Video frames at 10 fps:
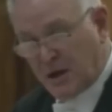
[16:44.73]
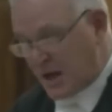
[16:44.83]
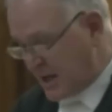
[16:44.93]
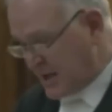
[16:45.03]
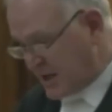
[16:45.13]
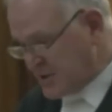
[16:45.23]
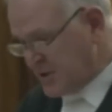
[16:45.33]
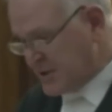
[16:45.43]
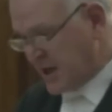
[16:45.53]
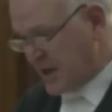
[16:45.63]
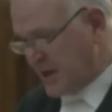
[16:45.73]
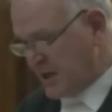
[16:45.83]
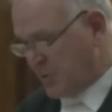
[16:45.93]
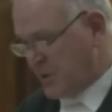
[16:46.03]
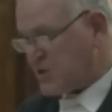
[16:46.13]
It does not say in a
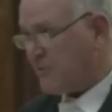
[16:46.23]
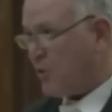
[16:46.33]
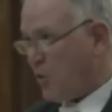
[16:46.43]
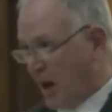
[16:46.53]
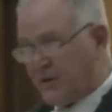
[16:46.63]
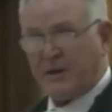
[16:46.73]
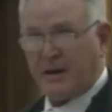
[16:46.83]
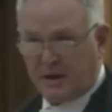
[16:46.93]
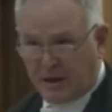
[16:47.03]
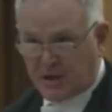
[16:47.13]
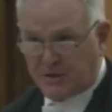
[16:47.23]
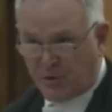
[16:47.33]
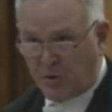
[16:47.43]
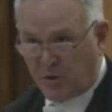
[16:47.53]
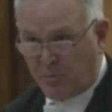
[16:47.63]
question of law other than in the case of a
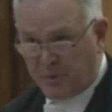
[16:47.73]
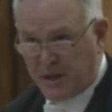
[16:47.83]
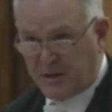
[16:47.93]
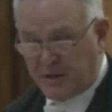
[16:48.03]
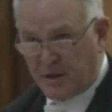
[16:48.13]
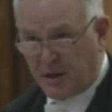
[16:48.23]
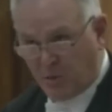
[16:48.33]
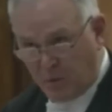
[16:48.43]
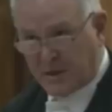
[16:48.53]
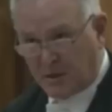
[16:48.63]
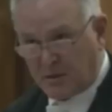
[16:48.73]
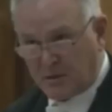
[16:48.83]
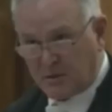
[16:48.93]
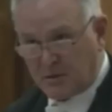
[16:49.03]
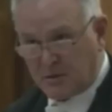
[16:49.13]
complete acquittal.
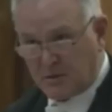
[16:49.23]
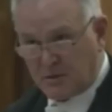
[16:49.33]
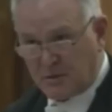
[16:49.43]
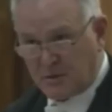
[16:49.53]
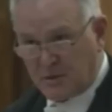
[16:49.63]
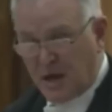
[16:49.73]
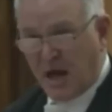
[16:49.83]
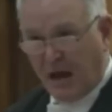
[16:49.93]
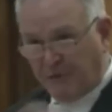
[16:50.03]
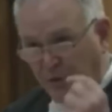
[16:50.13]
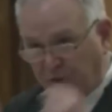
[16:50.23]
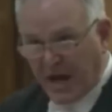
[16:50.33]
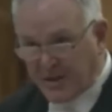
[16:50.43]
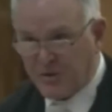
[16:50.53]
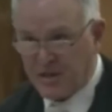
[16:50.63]
And for
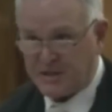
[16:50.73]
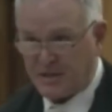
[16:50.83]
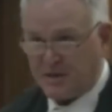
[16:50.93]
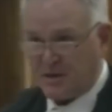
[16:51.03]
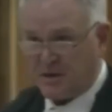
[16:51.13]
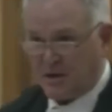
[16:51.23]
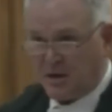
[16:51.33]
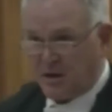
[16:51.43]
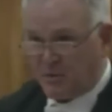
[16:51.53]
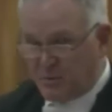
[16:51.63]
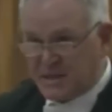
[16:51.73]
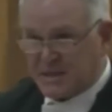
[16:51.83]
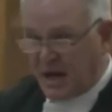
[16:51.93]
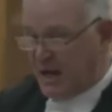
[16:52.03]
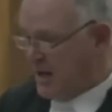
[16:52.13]
that reason, we
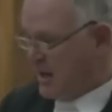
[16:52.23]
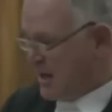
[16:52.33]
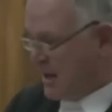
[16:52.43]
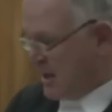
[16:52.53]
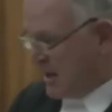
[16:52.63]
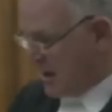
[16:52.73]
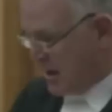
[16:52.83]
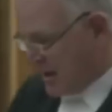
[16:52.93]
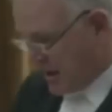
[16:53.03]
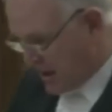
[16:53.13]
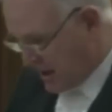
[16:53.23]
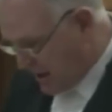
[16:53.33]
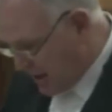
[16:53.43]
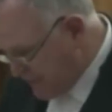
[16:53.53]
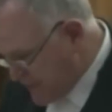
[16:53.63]
say,
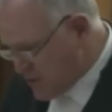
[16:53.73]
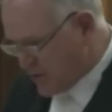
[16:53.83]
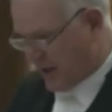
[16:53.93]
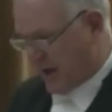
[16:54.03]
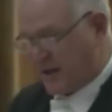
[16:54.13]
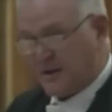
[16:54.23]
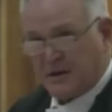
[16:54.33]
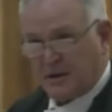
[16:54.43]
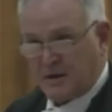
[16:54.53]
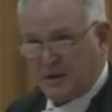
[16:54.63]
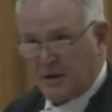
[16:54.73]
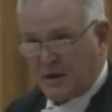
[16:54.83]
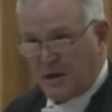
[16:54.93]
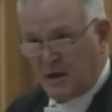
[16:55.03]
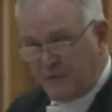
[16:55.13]
if you look at that,
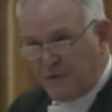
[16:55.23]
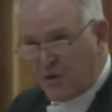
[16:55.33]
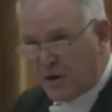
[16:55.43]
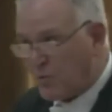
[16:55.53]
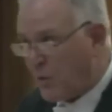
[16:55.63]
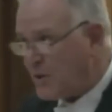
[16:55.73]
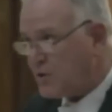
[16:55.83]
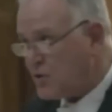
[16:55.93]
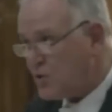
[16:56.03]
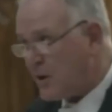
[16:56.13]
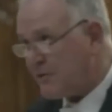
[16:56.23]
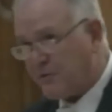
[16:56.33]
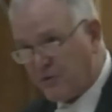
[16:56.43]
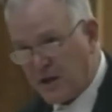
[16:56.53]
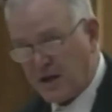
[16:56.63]
if you look at 1, 2, and
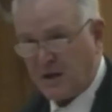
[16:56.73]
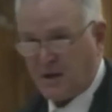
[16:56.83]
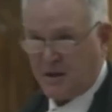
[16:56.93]
3,